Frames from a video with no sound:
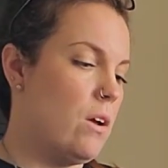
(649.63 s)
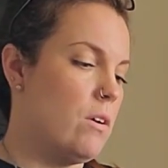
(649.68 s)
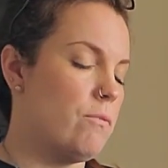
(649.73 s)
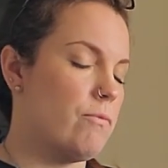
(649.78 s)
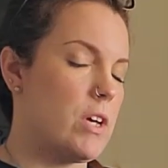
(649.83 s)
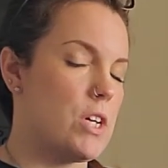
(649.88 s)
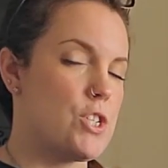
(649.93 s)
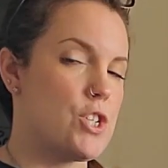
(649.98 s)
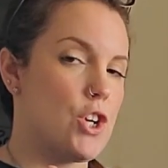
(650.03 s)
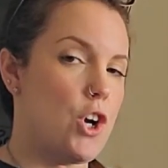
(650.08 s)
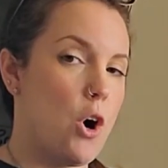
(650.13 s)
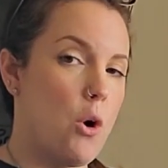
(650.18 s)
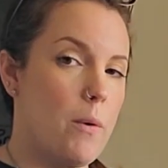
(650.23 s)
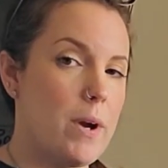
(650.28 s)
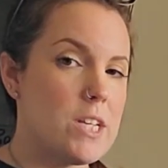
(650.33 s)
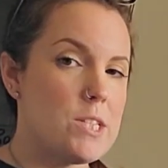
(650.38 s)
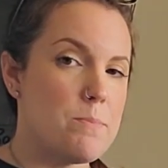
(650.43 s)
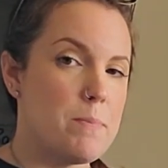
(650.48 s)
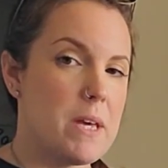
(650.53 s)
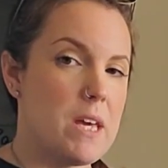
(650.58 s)
They should
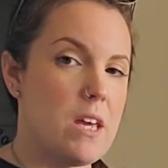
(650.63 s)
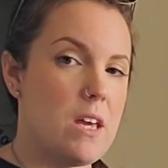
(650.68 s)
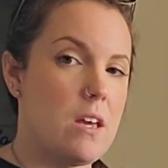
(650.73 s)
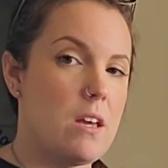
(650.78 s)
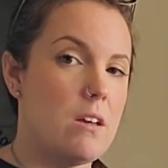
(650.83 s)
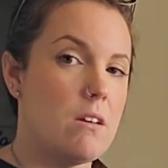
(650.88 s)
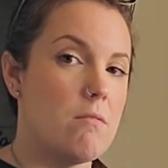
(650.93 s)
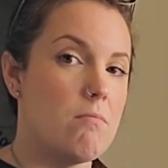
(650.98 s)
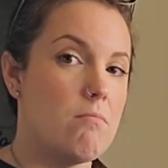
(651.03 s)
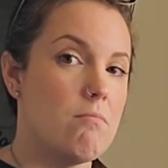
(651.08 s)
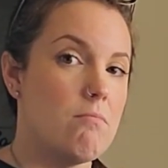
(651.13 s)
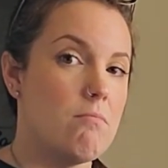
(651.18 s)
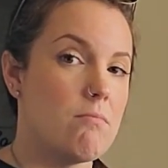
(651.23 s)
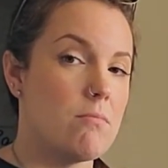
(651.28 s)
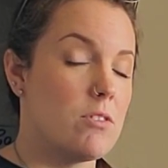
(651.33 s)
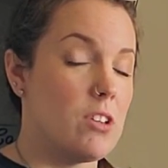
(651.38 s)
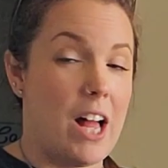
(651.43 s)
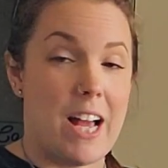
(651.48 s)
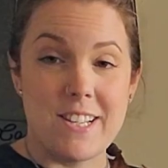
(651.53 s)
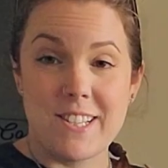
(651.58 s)
always be
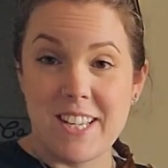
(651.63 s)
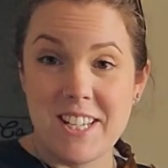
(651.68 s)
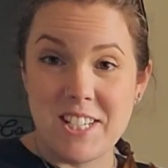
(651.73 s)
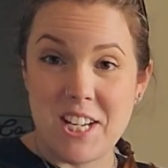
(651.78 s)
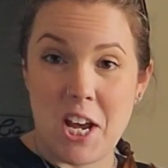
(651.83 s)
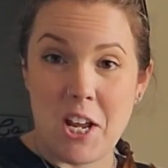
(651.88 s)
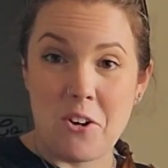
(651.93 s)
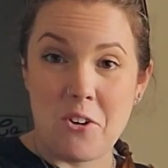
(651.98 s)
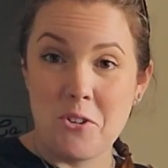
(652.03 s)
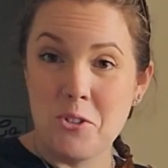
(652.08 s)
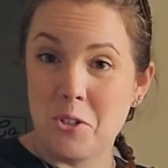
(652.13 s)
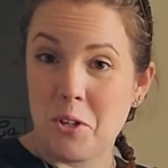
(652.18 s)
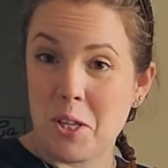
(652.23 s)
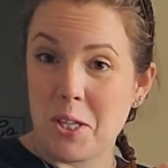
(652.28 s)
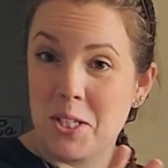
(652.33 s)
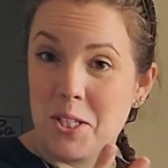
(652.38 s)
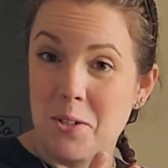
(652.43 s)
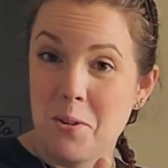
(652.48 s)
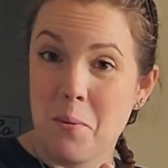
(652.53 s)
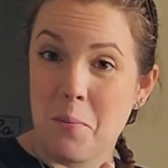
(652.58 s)
glass containers, so
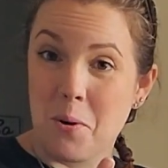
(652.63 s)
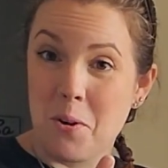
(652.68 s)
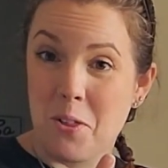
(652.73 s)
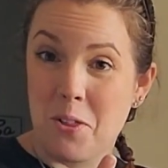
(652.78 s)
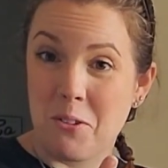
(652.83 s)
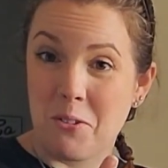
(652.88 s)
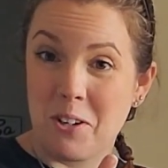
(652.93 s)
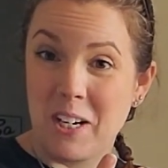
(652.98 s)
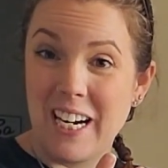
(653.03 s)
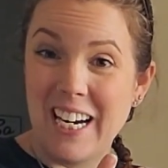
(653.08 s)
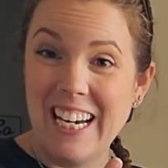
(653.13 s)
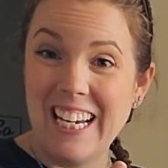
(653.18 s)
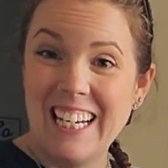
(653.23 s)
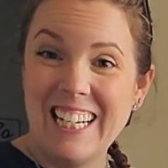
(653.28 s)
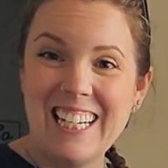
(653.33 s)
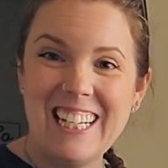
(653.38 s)
it's number 3.